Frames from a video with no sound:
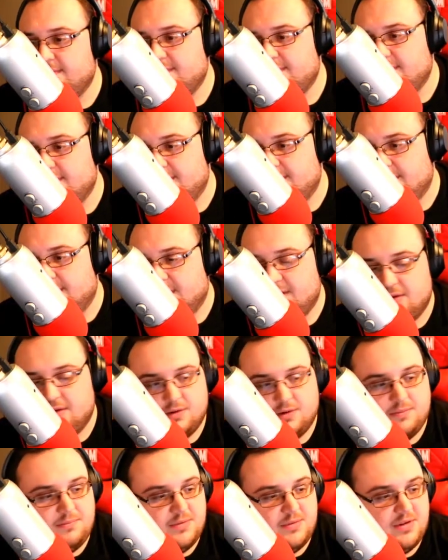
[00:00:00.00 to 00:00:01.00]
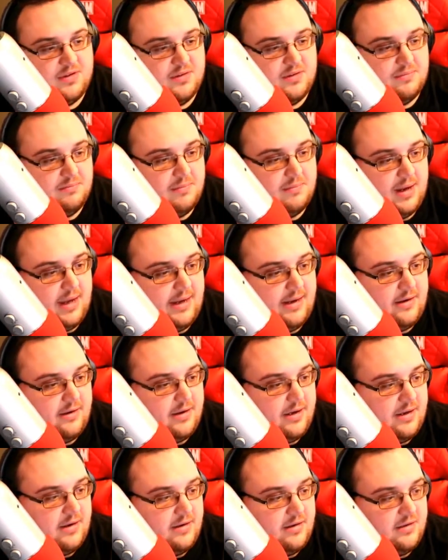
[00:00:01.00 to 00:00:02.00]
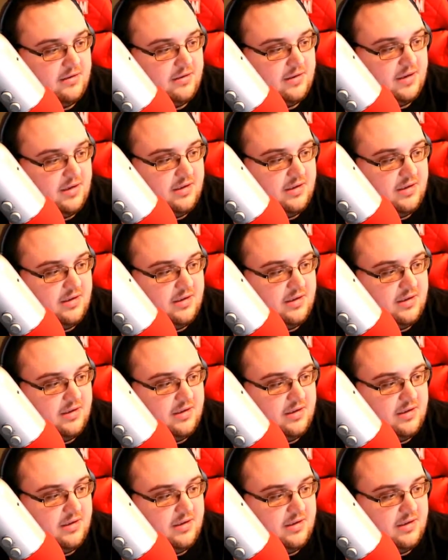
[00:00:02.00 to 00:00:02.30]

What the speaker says: Uh-oh. Is it my internet? Is it his